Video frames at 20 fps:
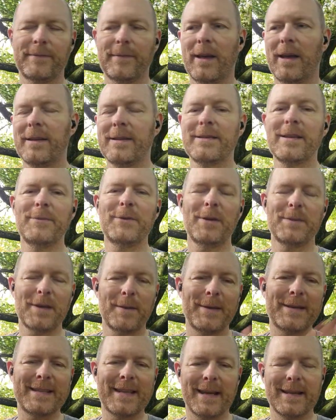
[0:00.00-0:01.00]
And sometimes I
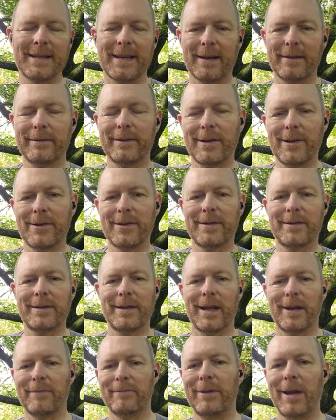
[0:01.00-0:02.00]
miss days out because
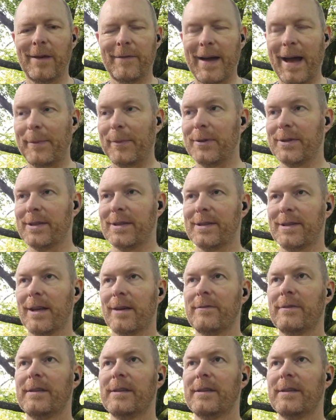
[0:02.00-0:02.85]
life happens and stuff.